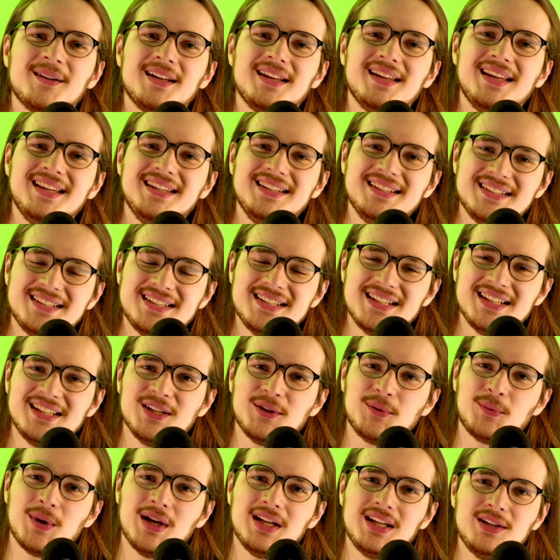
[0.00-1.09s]
Indeed,
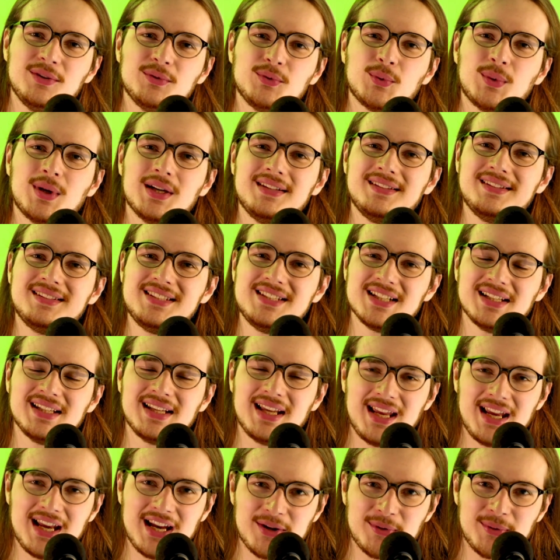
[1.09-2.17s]
when it was still
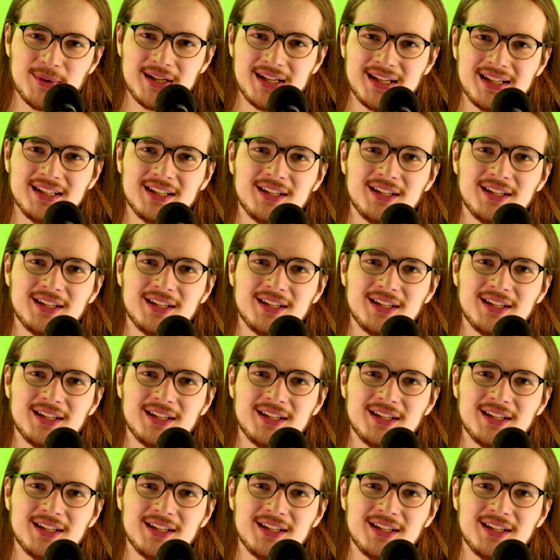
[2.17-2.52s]
airing,